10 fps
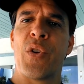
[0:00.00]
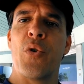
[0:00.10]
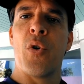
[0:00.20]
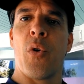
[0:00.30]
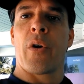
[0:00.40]

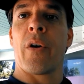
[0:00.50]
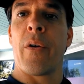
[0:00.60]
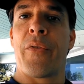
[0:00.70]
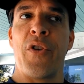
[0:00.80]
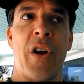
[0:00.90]
Google
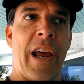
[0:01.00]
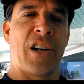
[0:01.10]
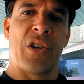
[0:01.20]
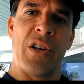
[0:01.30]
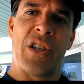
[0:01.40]
Earth, you can
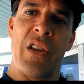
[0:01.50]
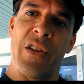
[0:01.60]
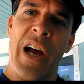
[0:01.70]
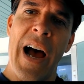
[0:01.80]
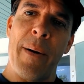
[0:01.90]
actually see
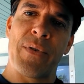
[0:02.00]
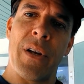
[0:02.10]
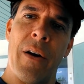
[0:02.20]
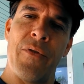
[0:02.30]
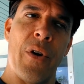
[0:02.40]
the
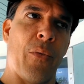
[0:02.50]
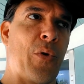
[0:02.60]
tops of the